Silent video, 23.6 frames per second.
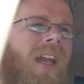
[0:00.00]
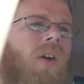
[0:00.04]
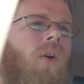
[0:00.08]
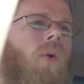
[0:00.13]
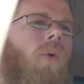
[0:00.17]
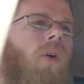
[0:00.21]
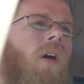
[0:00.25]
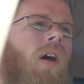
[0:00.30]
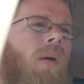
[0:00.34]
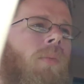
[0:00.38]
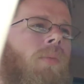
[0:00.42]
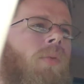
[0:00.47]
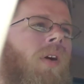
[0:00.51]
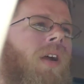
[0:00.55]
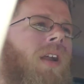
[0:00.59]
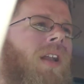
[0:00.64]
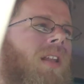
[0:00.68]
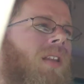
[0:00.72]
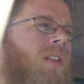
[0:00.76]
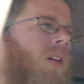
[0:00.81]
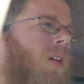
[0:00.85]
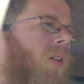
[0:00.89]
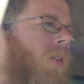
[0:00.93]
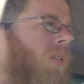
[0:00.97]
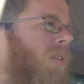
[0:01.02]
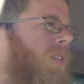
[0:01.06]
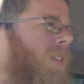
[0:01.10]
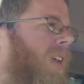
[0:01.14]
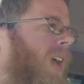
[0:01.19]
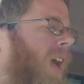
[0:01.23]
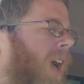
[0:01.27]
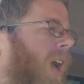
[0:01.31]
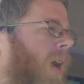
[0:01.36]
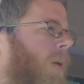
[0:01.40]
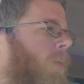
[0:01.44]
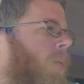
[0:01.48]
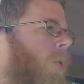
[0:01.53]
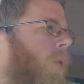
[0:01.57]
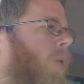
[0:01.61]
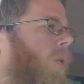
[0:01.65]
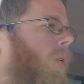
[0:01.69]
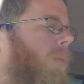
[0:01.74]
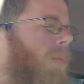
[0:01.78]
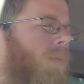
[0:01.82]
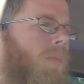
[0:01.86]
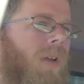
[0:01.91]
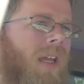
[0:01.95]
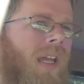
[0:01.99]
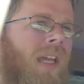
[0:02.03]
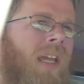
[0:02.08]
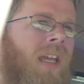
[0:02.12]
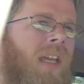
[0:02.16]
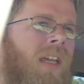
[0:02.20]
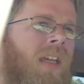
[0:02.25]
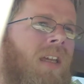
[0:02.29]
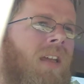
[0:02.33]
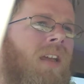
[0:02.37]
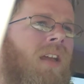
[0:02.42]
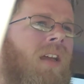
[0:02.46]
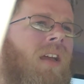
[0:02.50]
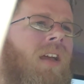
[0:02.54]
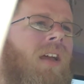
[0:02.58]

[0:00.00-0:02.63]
cooperating the whole time, or B,